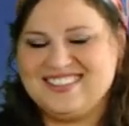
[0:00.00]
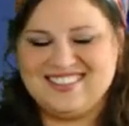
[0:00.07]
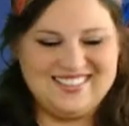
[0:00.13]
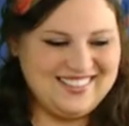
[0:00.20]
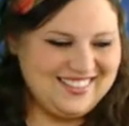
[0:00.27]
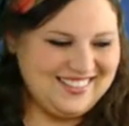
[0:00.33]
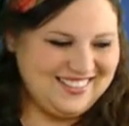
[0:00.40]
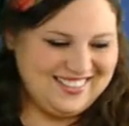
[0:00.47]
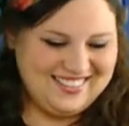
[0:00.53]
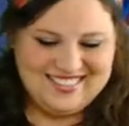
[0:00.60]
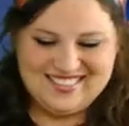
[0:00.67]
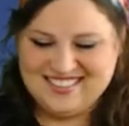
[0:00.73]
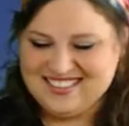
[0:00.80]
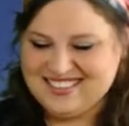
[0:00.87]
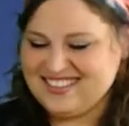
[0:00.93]

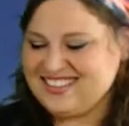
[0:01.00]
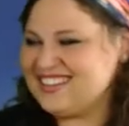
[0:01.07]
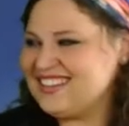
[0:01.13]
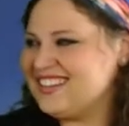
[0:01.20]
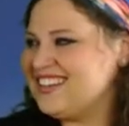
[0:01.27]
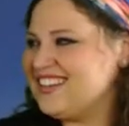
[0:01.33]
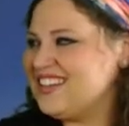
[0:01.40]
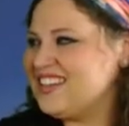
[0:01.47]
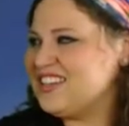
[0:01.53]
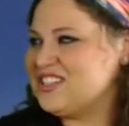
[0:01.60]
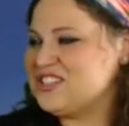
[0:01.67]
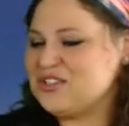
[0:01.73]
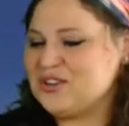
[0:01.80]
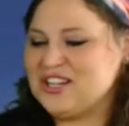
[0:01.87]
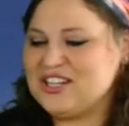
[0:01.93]
If you
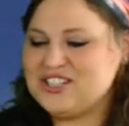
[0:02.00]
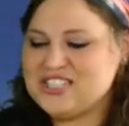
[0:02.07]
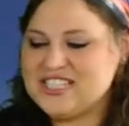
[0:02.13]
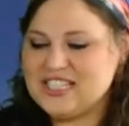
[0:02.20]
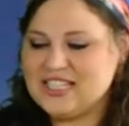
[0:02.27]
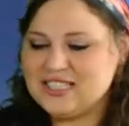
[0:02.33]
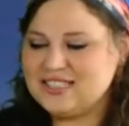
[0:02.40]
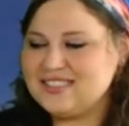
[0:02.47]
can get here, then.